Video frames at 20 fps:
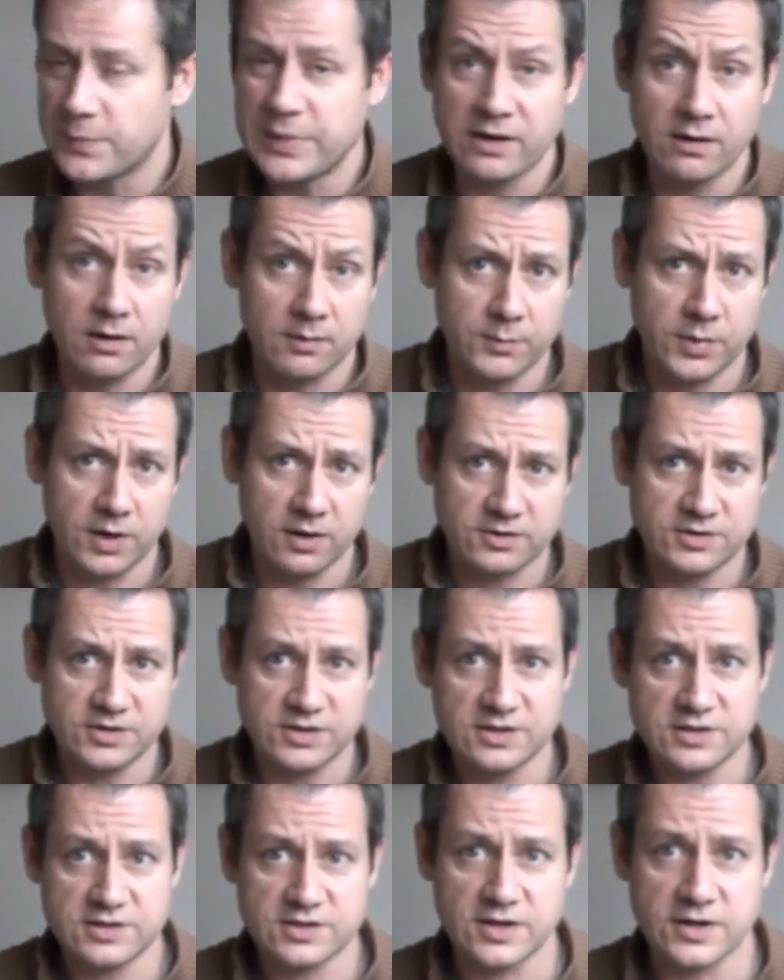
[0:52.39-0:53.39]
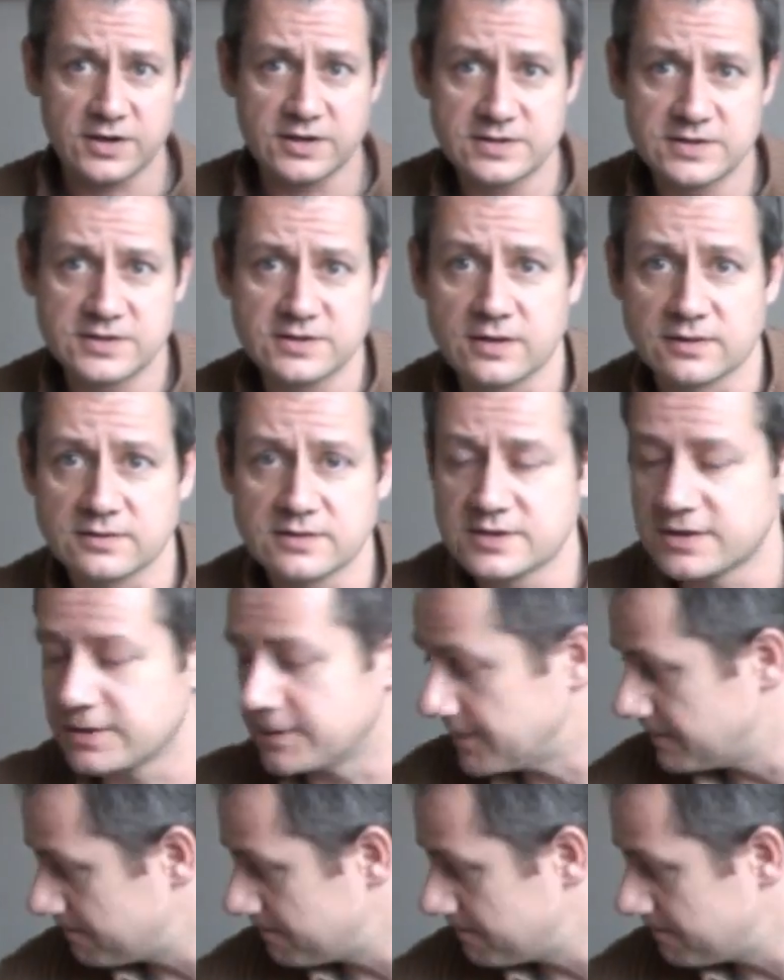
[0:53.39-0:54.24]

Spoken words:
big on boxes, so it's not